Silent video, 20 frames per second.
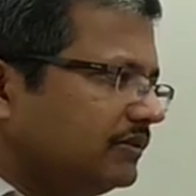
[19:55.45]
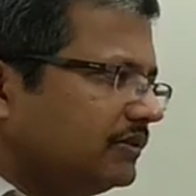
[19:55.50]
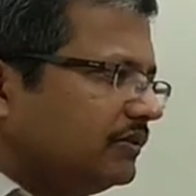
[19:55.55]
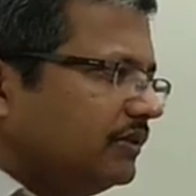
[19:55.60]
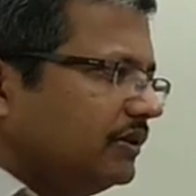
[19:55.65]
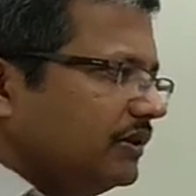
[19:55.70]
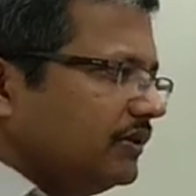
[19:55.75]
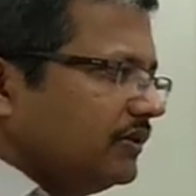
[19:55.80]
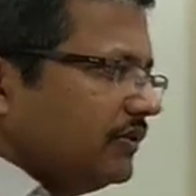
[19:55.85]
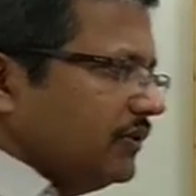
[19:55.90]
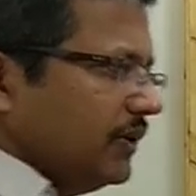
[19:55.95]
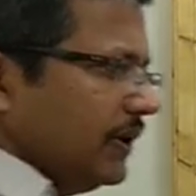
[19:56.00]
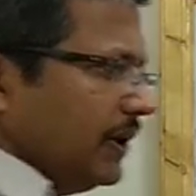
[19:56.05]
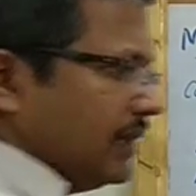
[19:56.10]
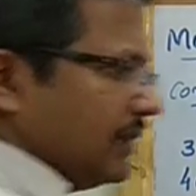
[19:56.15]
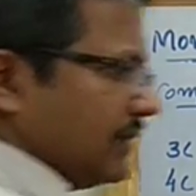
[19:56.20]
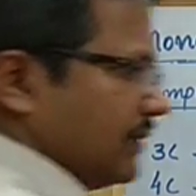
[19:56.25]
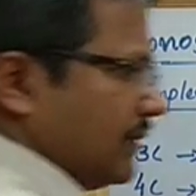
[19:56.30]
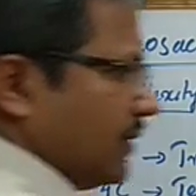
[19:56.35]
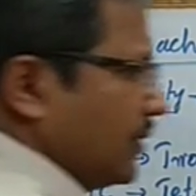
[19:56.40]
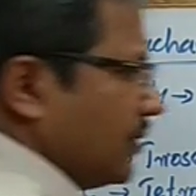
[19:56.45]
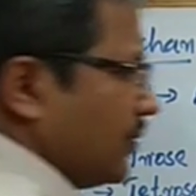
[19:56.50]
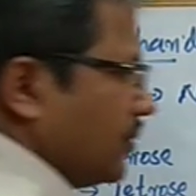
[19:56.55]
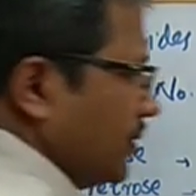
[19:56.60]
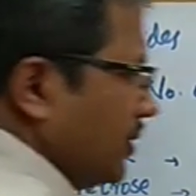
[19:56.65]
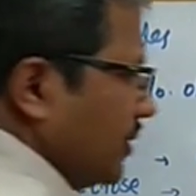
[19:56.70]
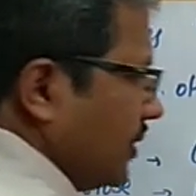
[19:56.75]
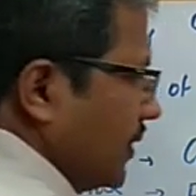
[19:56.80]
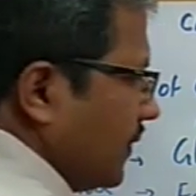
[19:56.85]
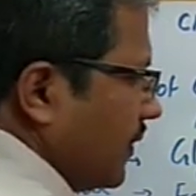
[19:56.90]
So the sweetest
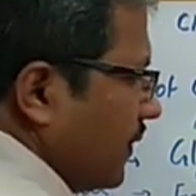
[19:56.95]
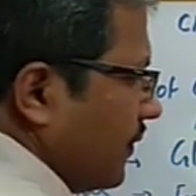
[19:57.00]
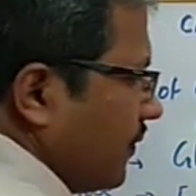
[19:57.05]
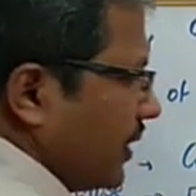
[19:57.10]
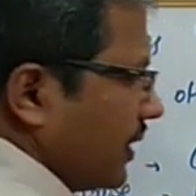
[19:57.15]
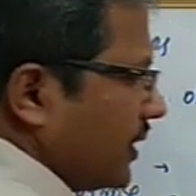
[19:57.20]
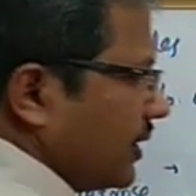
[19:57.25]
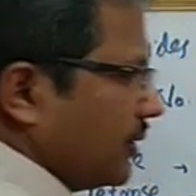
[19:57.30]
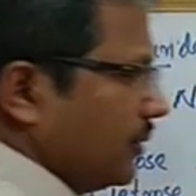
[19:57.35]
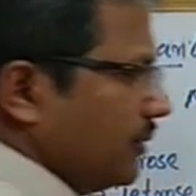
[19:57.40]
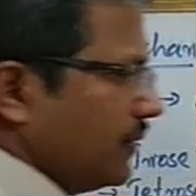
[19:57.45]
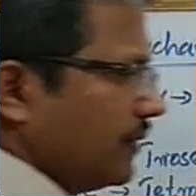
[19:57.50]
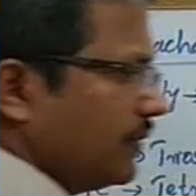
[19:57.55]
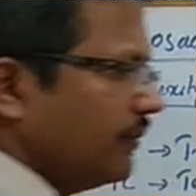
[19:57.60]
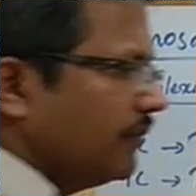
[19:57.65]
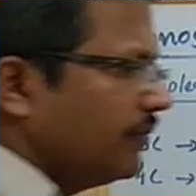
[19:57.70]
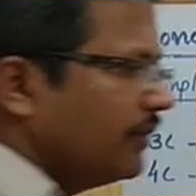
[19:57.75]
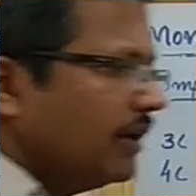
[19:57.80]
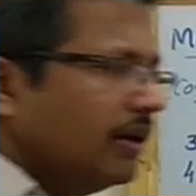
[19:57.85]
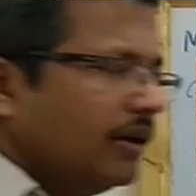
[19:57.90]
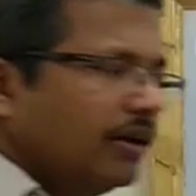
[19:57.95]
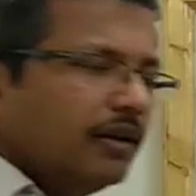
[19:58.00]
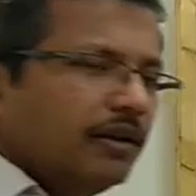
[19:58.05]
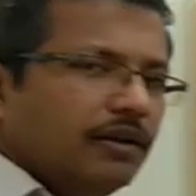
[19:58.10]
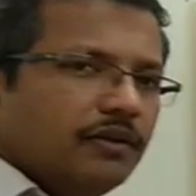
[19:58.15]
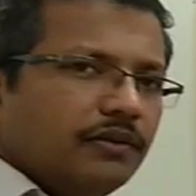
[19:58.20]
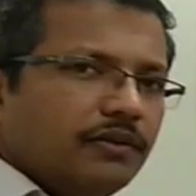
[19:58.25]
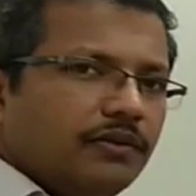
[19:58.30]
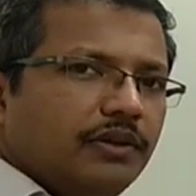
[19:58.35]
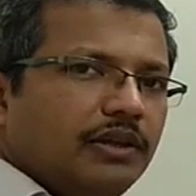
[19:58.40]
sugar is the fructose.
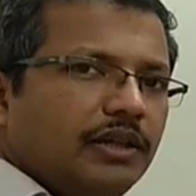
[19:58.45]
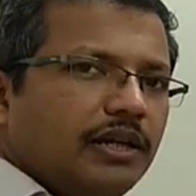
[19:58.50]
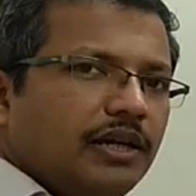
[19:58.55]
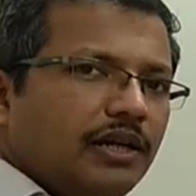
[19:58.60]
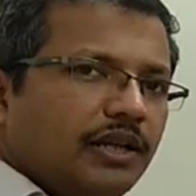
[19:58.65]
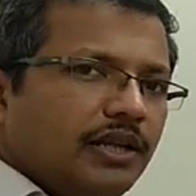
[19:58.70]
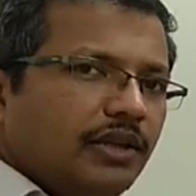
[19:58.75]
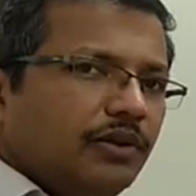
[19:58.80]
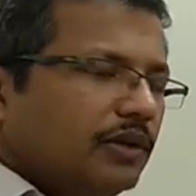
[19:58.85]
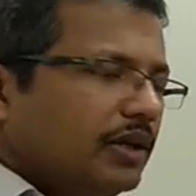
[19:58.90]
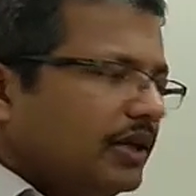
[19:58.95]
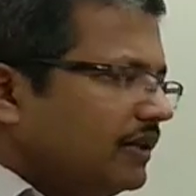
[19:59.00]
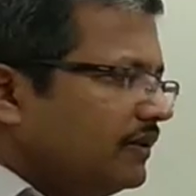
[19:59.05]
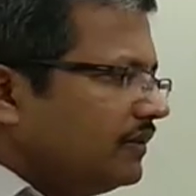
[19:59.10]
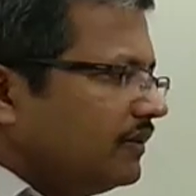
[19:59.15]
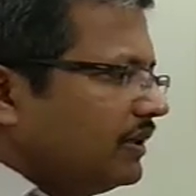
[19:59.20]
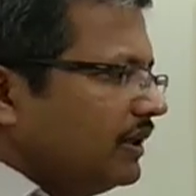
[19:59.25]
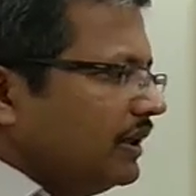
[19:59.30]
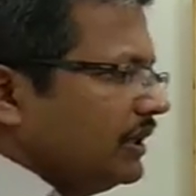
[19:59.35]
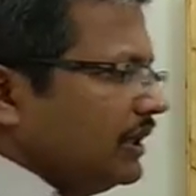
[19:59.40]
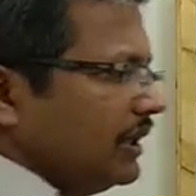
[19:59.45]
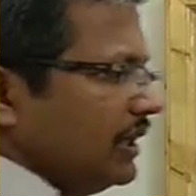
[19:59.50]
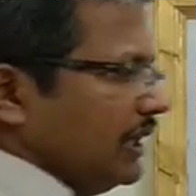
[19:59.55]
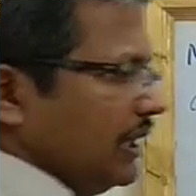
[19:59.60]
So in honey you can see the